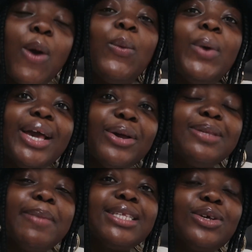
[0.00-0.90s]
We're going
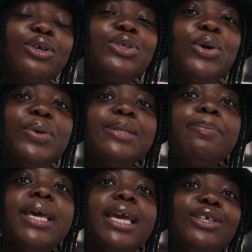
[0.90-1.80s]
to Mexico. So it's
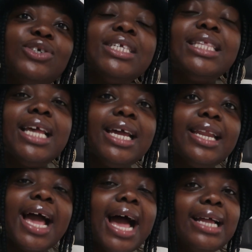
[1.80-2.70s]
me,
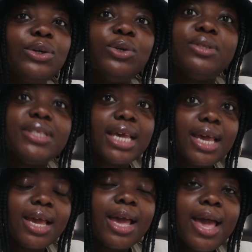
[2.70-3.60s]
Jocelyn, and
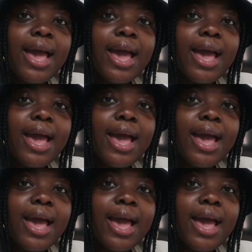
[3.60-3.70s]
Kudzi.